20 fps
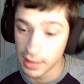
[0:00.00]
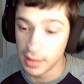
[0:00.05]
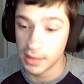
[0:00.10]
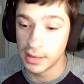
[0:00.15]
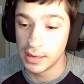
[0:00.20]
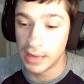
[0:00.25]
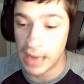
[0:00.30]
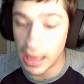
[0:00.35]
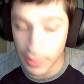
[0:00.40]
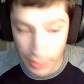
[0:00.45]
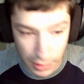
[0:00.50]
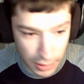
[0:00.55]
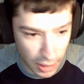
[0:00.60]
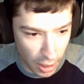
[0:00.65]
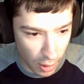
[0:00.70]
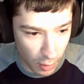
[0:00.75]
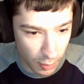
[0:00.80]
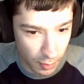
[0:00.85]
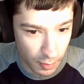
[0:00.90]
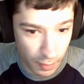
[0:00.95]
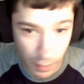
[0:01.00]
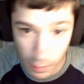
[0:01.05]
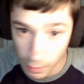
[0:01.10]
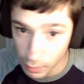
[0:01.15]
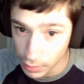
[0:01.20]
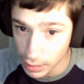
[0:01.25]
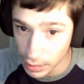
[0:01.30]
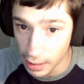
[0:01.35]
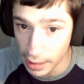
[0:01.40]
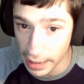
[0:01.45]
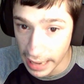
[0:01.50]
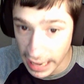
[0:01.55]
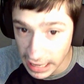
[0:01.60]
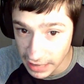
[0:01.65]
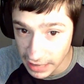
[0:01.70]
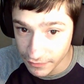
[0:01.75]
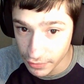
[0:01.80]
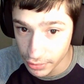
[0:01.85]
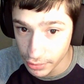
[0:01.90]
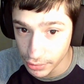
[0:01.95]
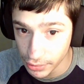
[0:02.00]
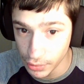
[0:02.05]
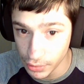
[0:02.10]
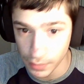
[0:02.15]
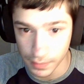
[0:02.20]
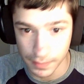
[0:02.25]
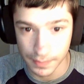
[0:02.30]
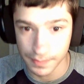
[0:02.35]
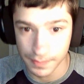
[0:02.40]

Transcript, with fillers: Now then though, without any further ado,